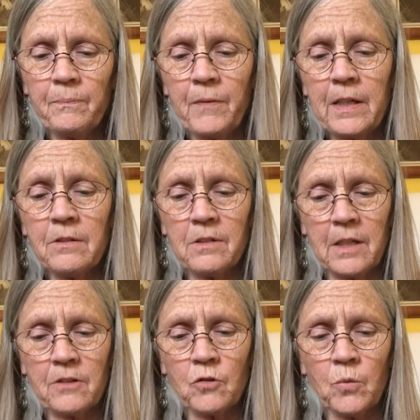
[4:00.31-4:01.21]
his
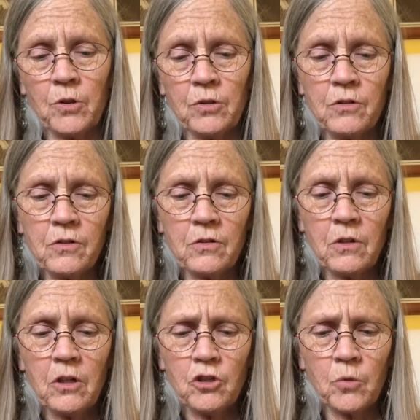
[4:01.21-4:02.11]
next words,
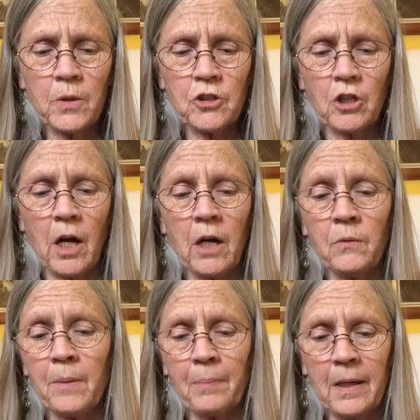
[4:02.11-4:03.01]
to which I
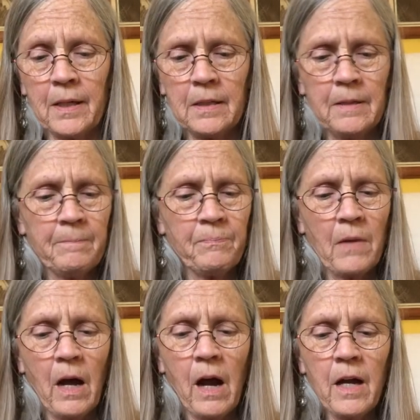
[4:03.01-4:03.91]
replied,
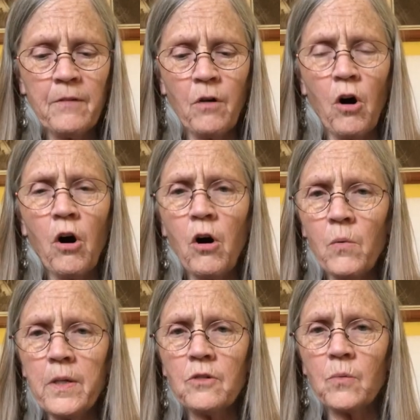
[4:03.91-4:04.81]
'I have
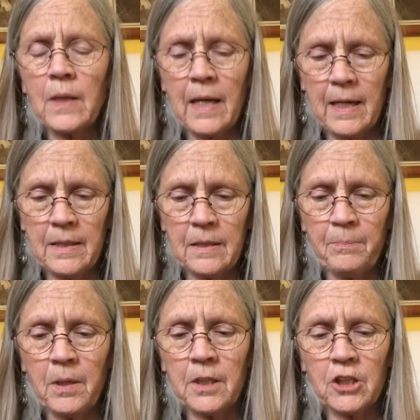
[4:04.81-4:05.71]
always relied
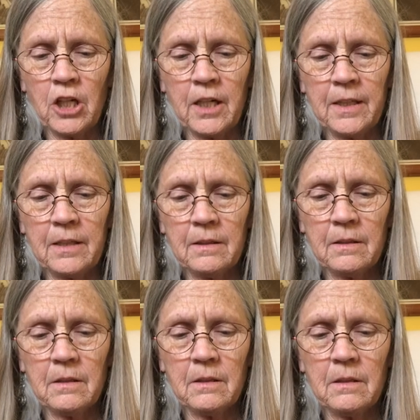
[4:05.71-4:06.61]
upon God.'
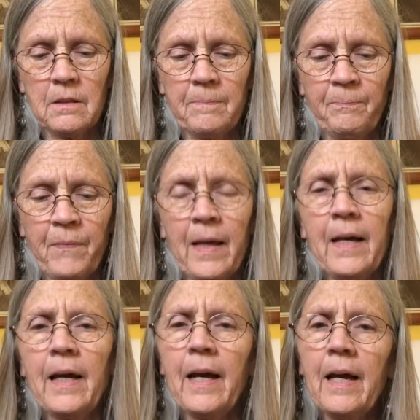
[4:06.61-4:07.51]

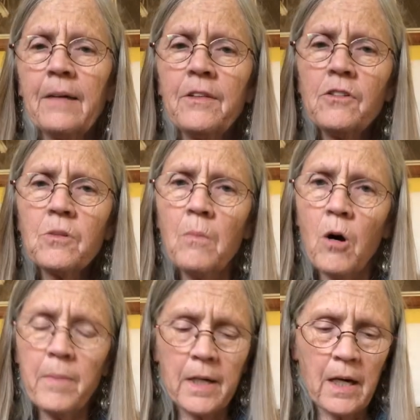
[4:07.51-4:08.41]
At this
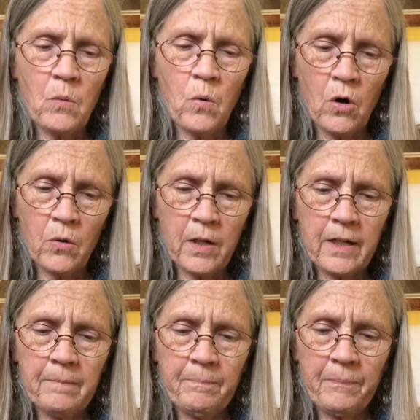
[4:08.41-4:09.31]
moment I woke,
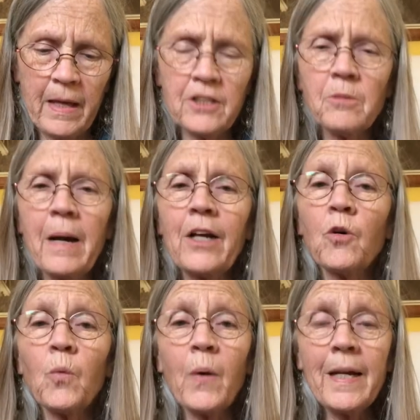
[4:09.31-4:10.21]
and to my
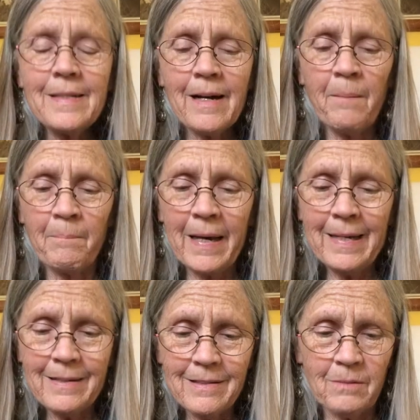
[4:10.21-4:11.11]
great
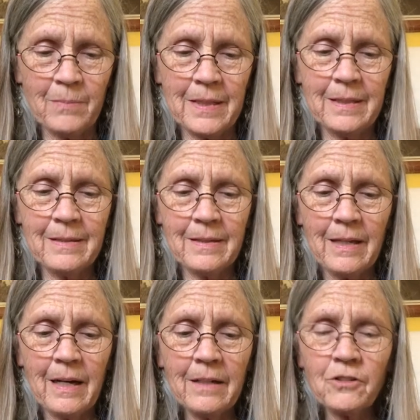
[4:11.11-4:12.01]
amazement,
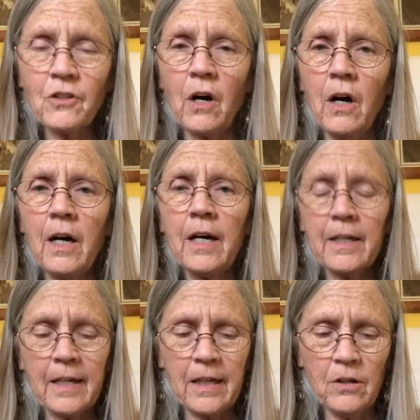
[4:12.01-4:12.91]
I saw a
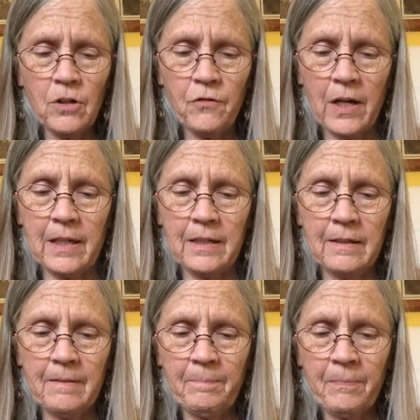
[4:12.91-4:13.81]
caravan
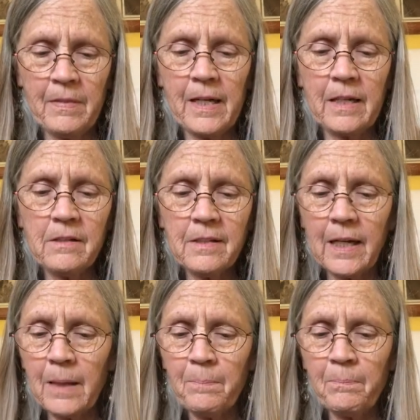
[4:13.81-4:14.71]
that had set
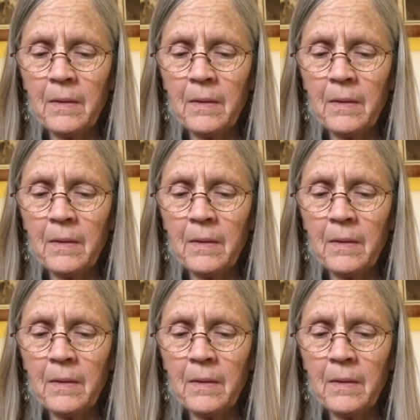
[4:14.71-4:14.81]
up